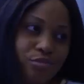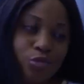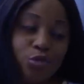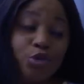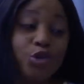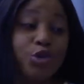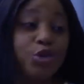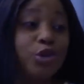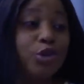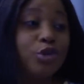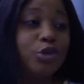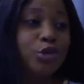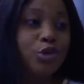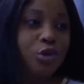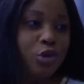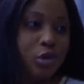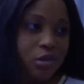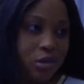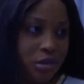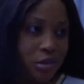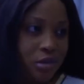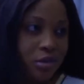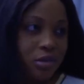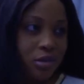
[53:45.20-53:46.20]
No, you're
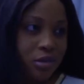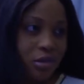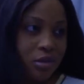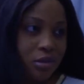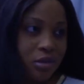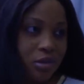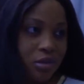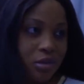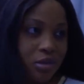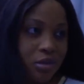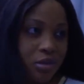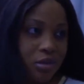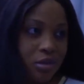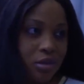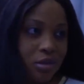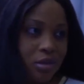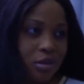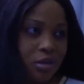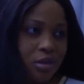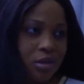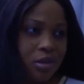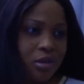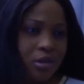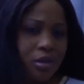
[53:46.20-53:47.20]
not. Is
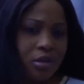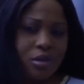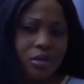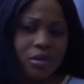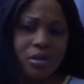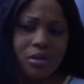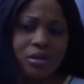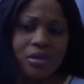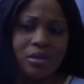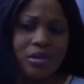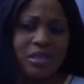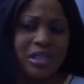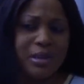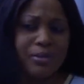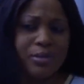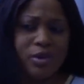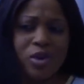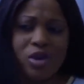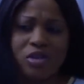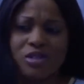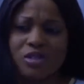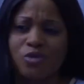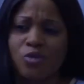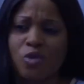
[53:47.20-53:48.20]
it
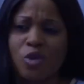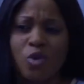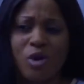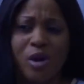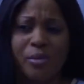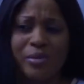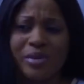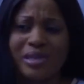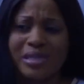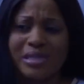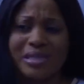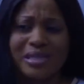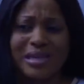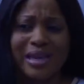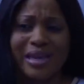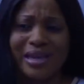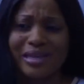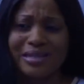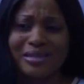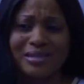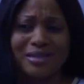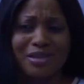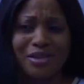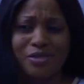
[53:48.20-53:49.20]
because of what Kwame
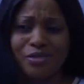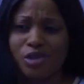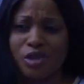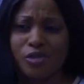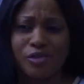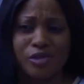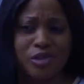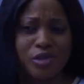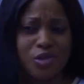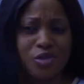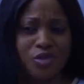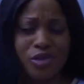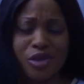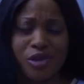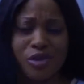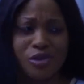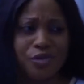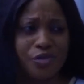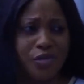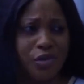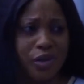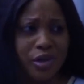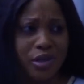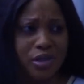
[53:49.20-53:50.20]
said in front of his new
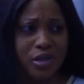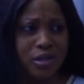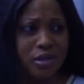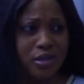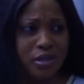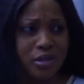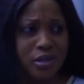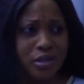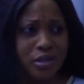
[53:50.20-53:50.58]
girlfriend?